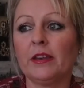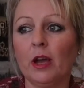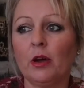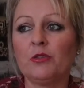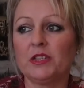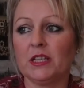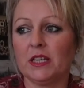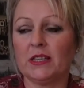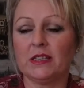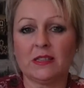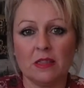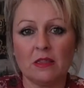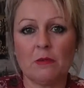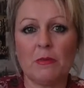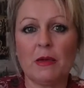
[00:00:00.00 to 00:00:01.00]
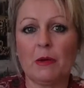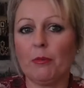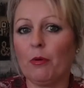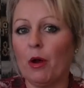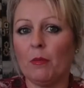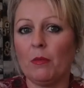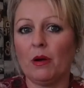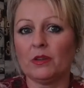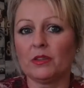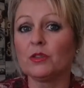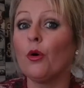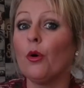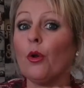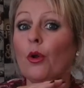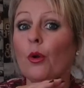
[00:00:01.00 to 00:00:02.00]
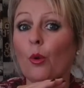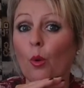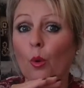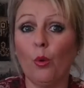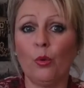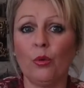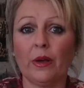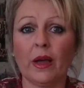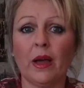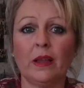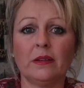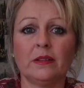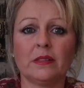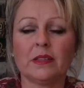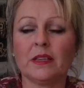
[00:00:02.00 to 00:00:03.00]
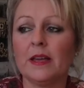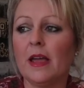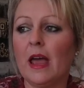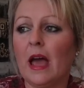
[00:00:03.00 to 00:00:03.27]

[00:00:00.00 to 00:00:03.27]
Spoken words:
noticed that the bigger Primark's got all the colours.